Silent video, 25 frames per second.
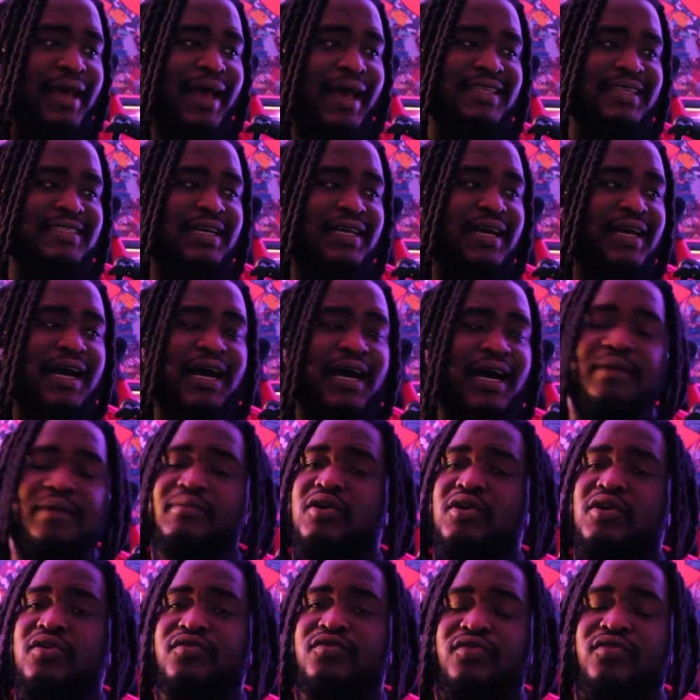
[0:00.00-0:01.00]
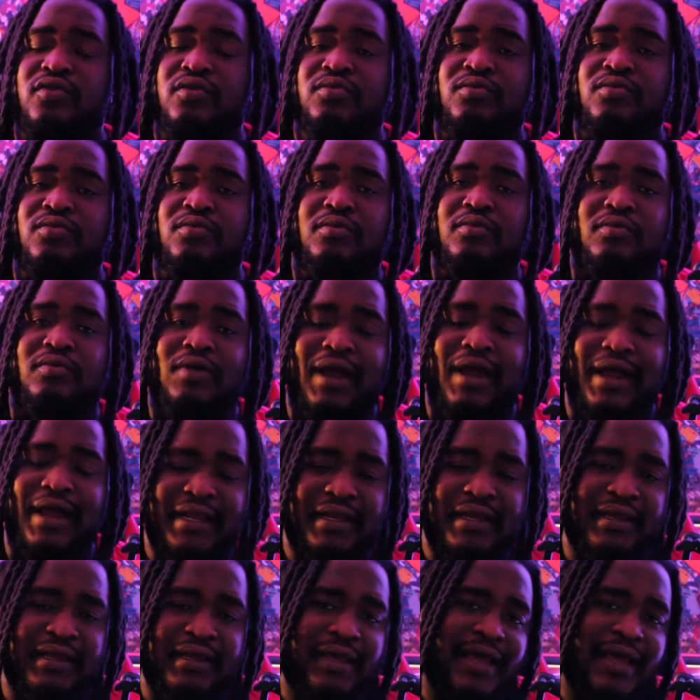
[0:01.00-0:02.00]
as a combo for
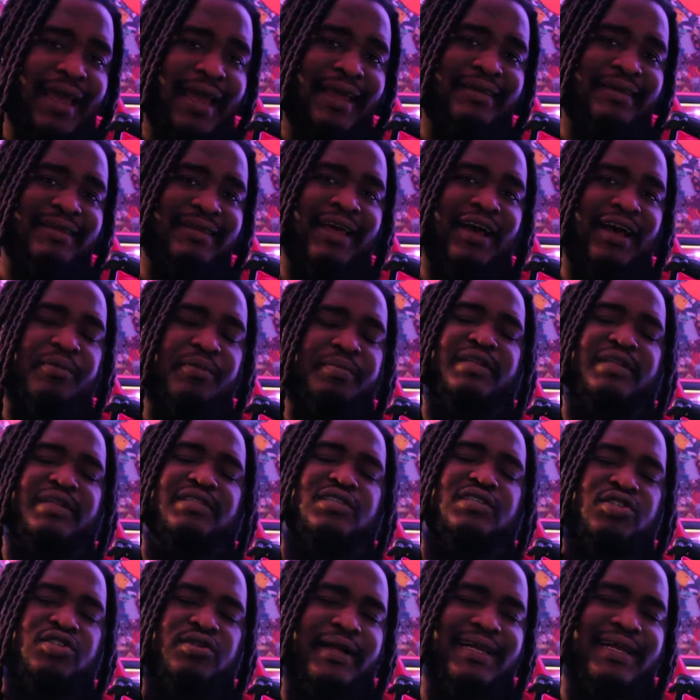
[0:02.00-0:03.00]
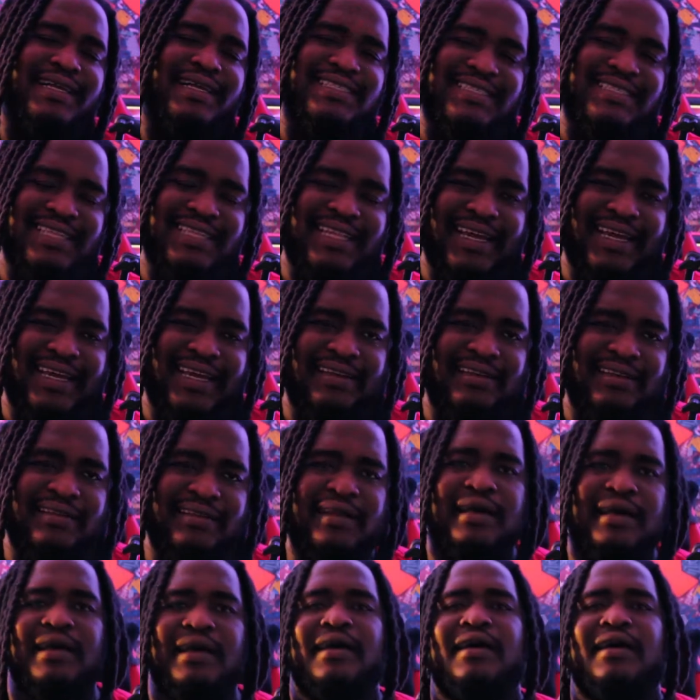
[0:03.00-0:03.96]
writing and helping to translate